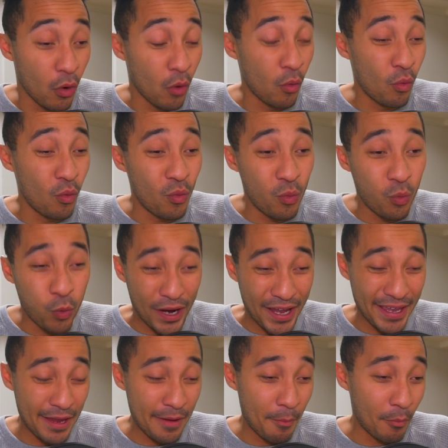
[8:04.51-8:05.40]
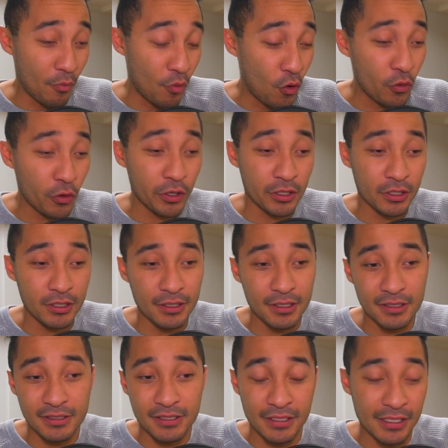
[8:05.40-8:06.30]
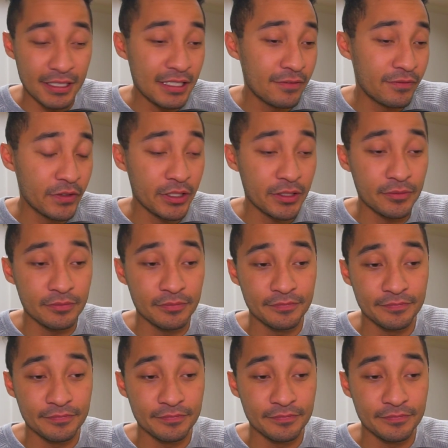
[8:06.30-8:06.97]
way more to even